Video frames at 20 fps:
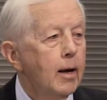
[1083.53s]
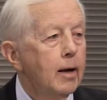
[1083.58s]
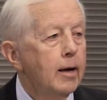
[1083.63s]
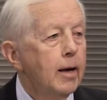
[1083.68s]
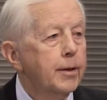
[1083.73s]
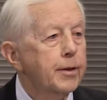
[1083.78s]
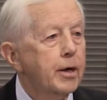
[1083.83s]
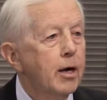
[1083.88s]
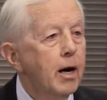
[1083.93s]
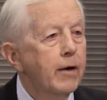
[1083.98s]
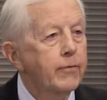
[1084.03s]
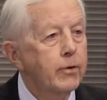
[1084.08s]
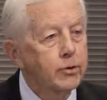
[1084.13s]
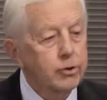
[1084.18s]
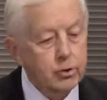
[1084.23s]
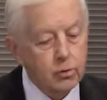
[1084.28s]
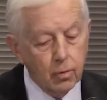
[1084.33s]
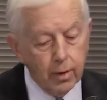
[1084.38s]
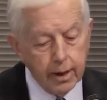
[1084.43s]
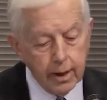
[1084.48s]
Now, the
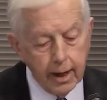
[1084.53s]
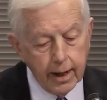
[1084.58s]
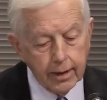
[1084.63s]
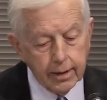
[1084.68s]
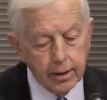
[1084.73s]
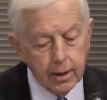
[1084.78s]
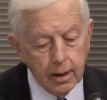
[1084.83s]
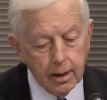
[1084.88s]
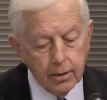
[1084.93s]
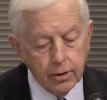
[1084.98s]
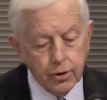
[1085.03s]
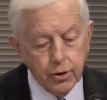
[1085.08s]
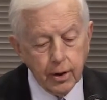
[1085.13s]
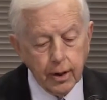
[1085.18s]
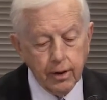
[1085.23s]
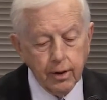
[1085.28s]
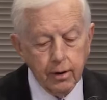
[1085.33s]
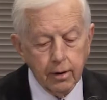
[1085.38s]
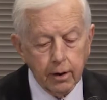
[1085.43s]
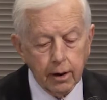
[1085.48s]
governor's 2018
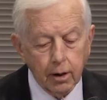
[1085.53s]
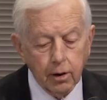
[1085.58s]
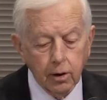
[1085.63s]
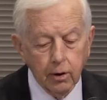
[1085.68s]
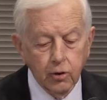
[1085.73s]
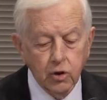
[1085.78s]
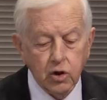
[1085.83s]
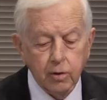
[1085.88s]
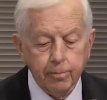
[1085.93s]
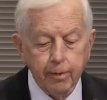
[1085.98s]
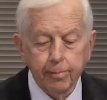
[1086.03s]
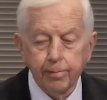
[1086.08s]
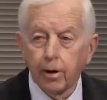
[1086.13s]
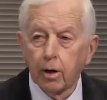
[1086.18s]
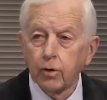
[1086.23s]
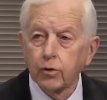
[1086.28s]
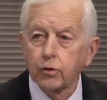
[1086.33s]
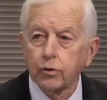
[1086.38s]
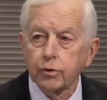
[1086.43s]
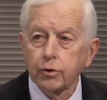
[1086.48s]
agenda includes a
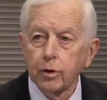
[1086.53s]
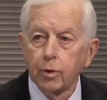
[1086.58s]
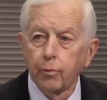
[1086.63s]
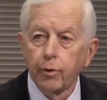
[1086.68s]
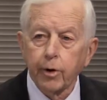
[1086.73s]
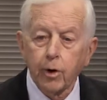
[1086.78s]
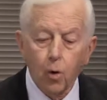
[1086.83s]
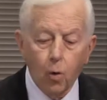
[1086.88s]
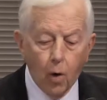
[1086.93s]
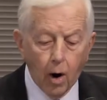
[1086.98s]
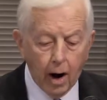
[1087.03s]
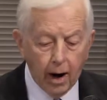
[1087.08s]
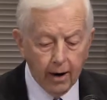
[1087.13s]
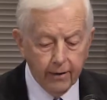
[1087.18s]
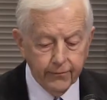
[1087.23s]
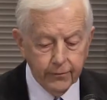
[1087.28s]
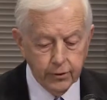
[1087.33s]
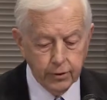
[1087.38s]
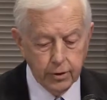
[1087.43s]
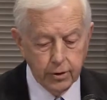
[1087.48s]
proposal to require
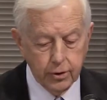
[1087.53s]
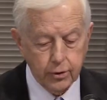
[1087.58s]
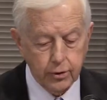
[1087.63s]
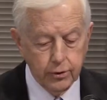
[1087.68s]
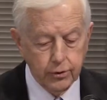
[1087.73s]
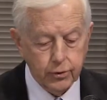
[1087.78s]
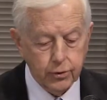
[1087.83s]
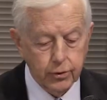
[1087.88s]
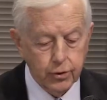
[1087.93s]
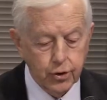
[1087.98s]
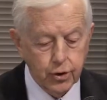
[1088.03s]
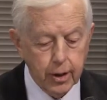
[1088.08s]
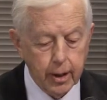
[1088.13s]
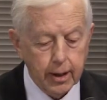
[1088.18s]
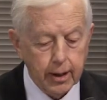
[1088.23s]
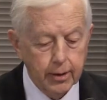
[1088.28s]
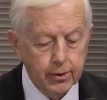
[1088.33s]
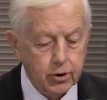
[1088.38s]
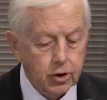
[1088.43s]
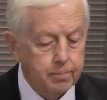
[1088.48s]
physicians to
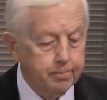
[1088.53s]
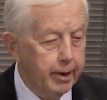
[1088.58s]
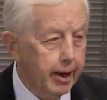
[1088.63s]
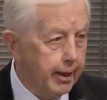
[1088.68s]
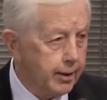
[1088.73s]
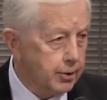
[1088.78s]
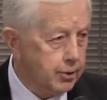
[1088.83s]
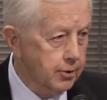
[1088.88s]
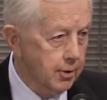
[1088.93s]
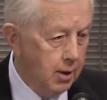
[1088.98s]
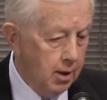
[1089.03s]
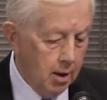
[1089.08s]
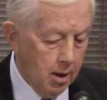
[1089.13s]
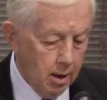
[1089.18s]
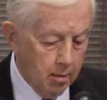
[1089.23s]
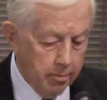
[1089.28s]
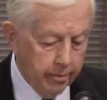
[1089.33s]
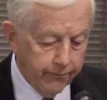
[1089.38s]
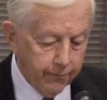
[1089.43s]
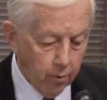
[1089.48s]
check and inspect
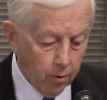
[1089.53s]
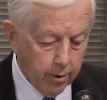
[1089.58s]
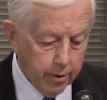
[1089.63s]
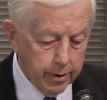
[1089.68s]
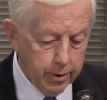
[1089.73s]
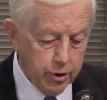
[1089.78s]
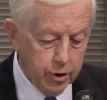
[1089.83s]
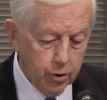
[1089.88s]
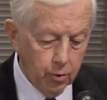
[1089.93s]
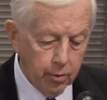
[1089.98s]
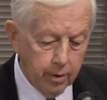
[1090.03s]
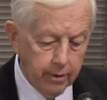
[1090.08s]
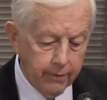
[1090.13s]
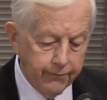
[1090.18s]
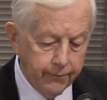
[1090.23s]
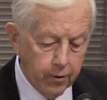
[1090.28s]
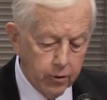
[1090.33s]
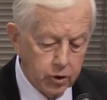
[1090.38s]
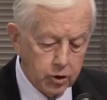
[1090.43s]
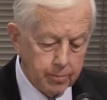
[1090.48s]
before issuing
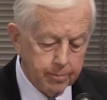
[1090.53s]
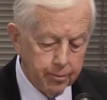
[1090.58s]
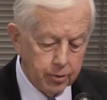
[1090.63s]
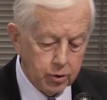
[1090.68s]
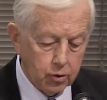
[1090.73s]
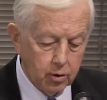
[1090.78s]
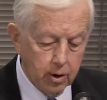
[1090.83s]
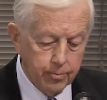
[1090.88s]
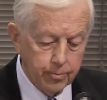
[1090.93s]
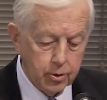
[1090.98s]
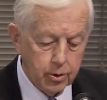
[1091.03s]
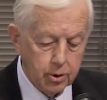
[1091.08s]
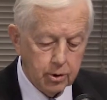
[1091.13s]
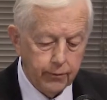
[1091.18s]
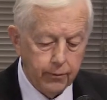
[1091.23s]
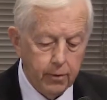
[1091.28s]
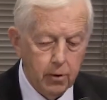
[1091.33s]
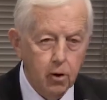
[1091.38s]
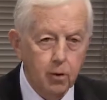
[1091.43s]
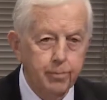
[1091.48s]
first prescriptions
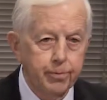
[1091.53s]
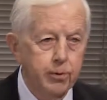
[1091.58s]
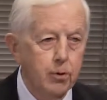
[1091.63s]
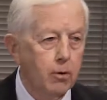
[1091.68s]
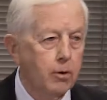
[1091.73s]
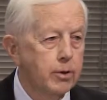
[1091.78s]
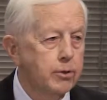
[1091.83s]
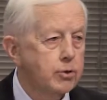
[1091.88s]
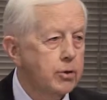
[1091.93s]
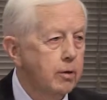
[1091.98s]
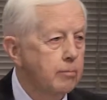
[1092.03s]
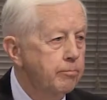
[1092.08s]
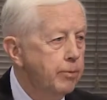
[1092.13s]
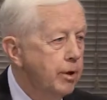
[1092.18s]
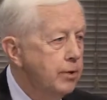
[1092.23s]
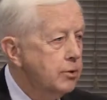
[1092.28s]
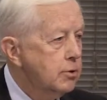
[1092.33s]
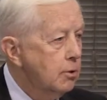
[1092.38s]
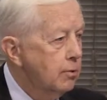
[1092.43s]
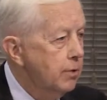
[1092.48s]
for opioids and
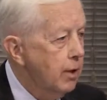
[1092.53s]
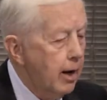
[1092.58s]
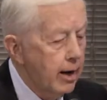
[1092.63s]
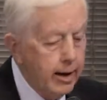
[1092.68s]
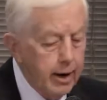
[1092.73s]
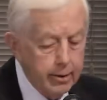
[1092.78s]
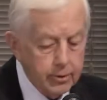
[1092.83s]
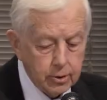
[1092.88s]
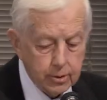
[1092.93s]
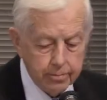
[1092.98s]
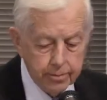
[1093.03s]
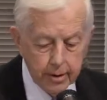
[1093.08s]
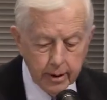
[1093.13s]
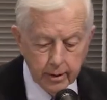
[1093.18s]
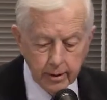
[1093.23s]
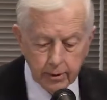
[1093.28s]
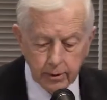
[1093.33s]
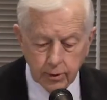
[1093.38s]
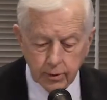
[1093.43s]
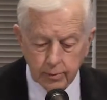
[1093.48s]

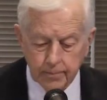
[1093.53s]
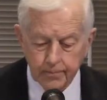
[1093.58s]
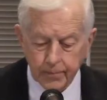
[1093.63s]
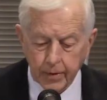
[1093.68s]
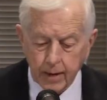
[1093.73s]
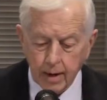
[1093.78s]
benzodiazepines.